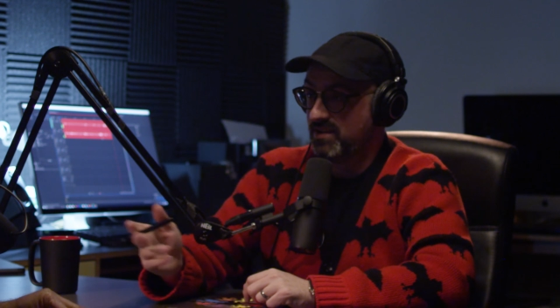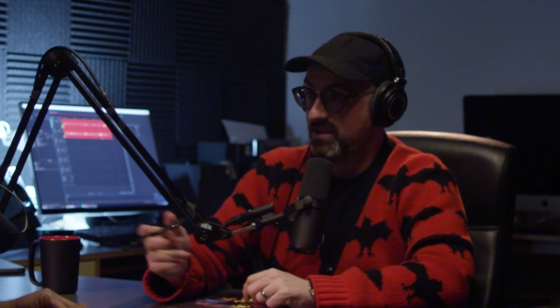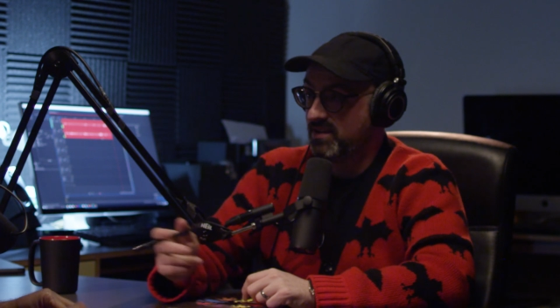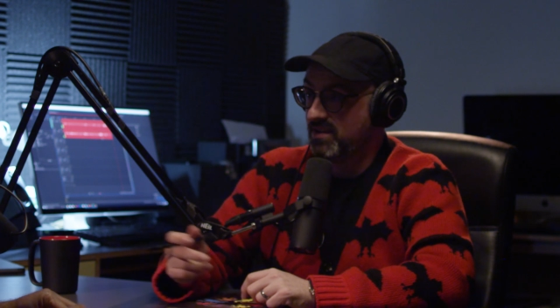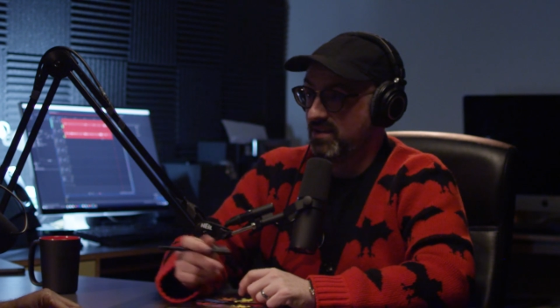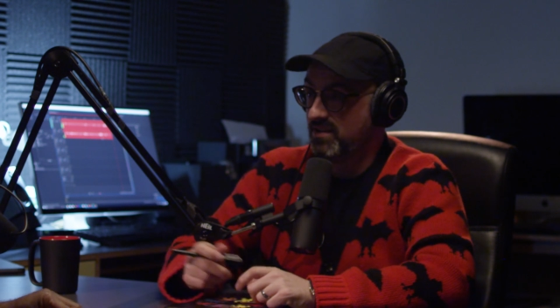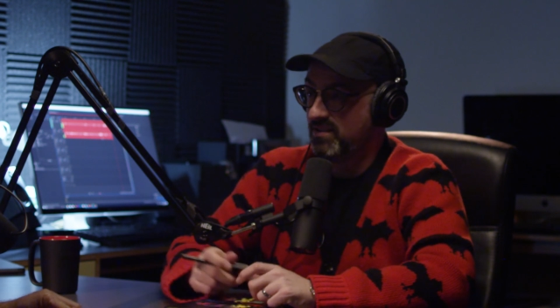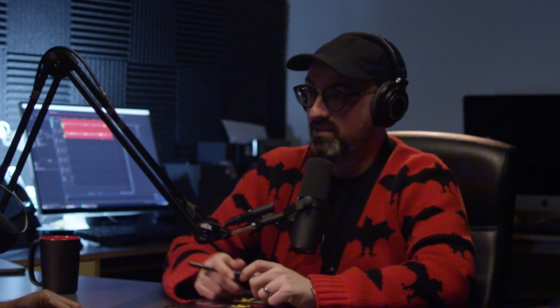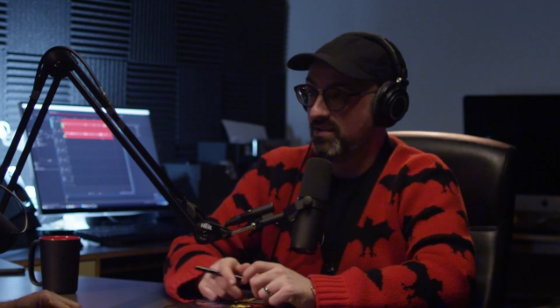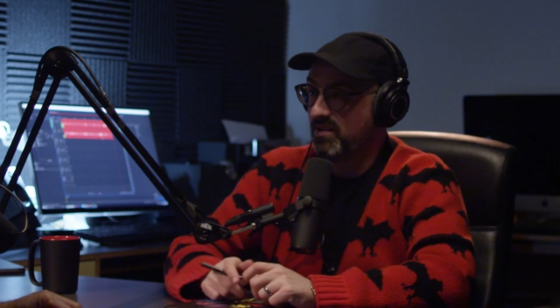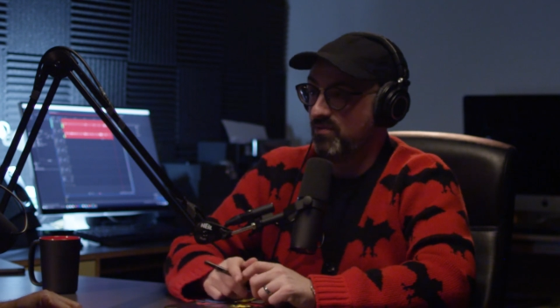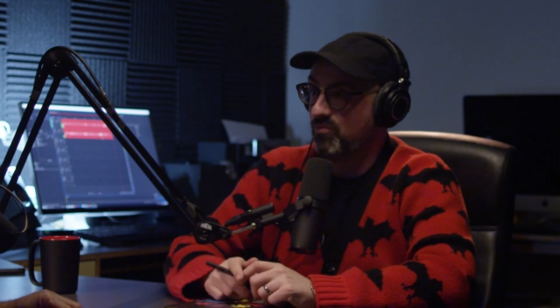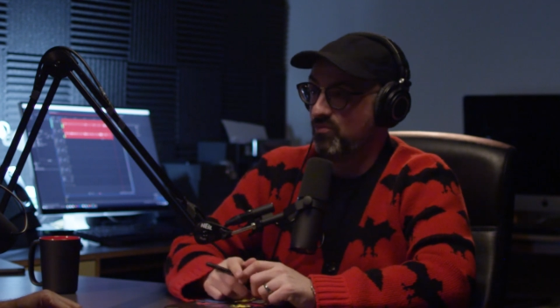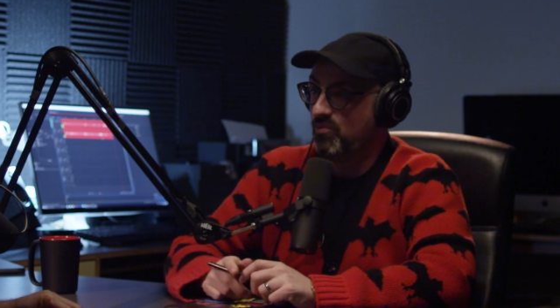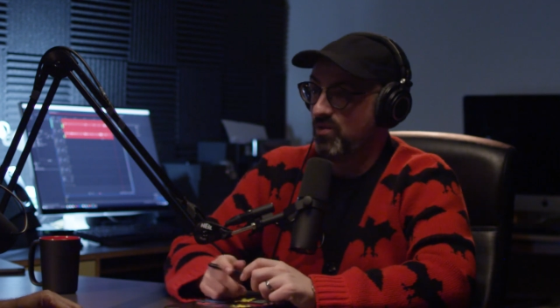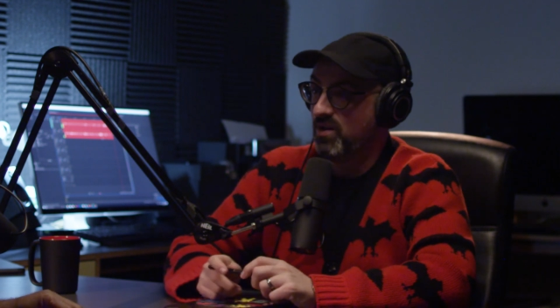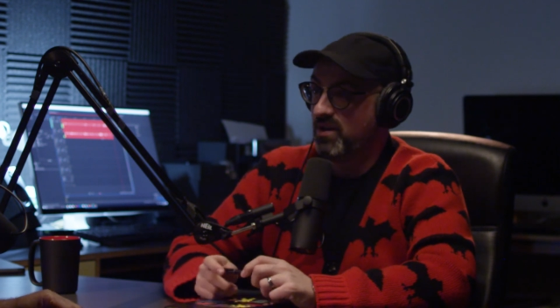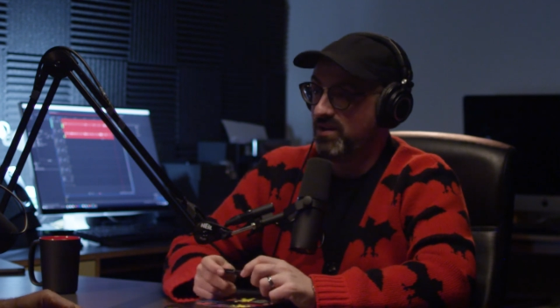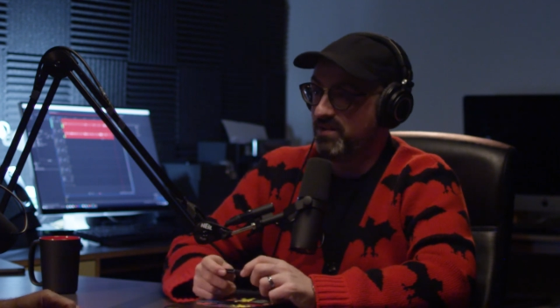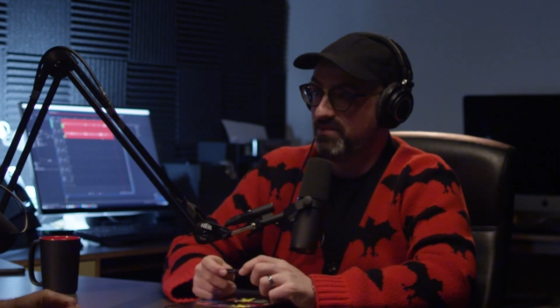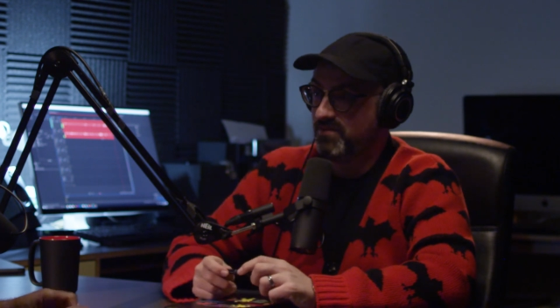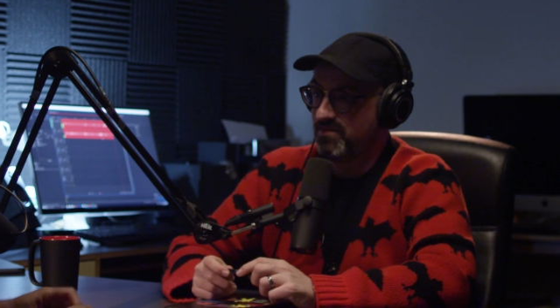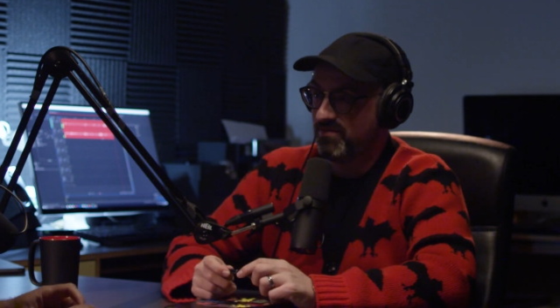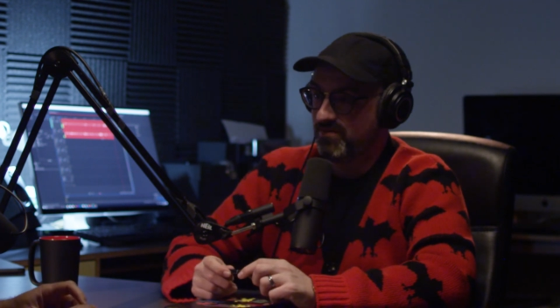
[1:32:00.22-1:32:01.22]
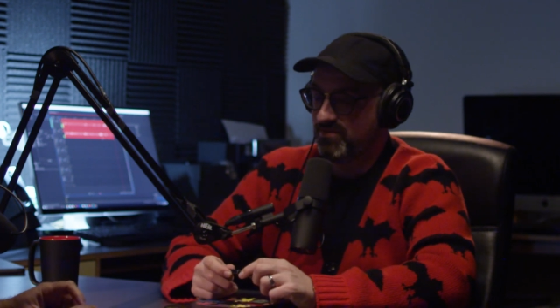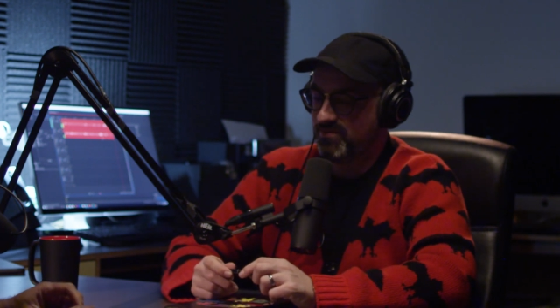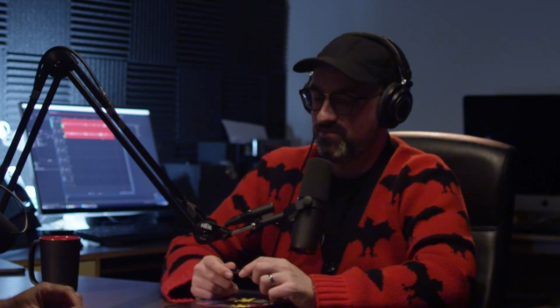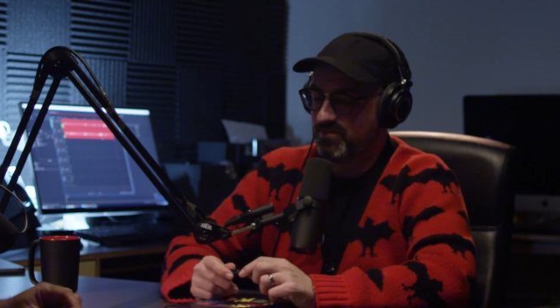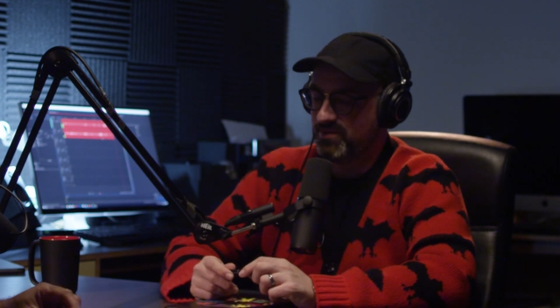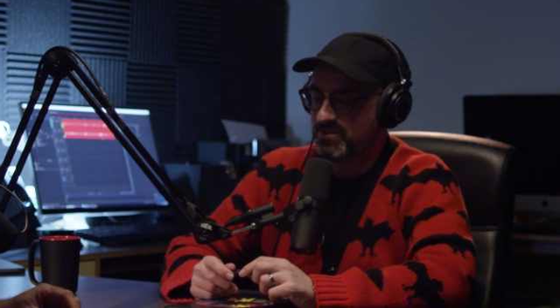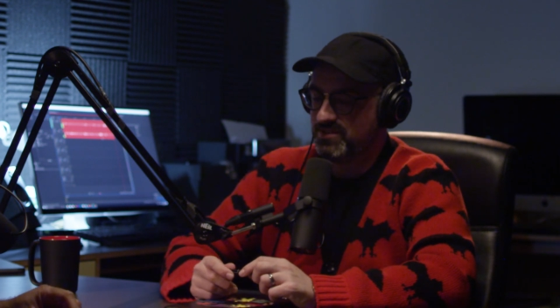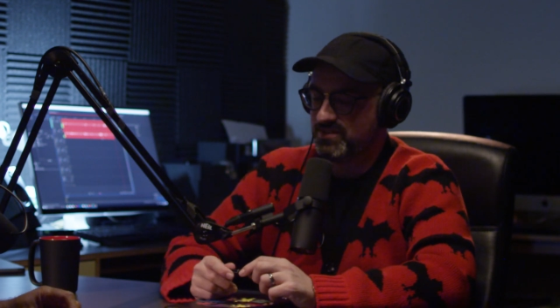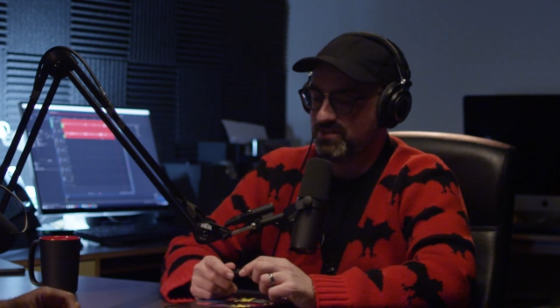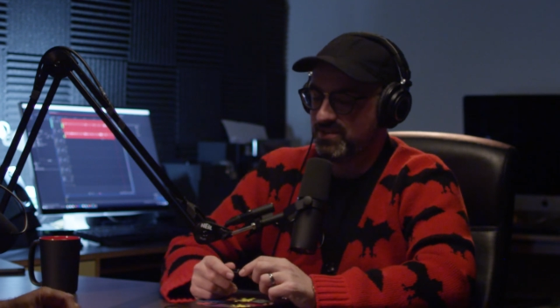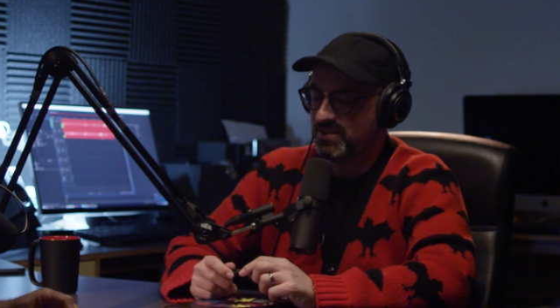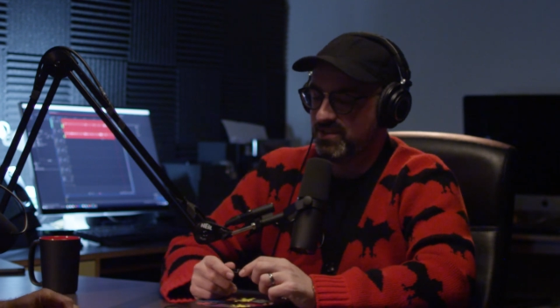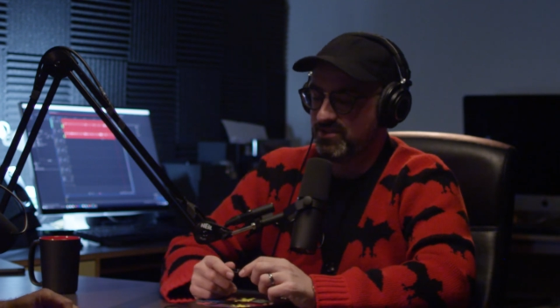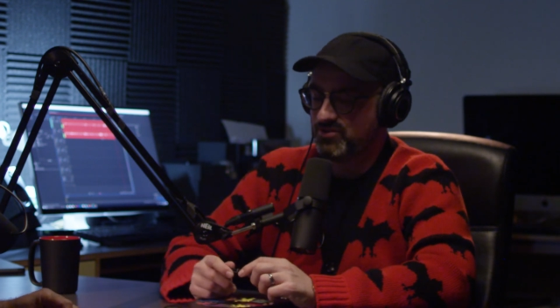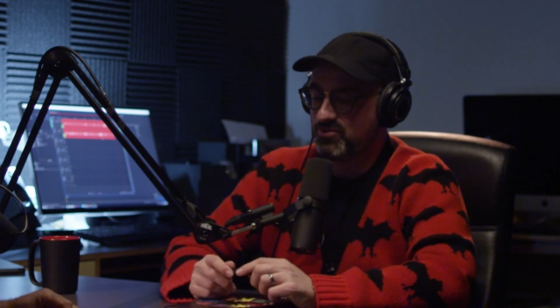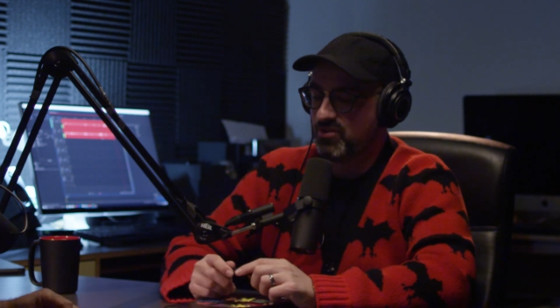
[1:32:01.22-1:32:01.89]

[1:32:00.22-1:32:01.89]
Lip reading: It won, which the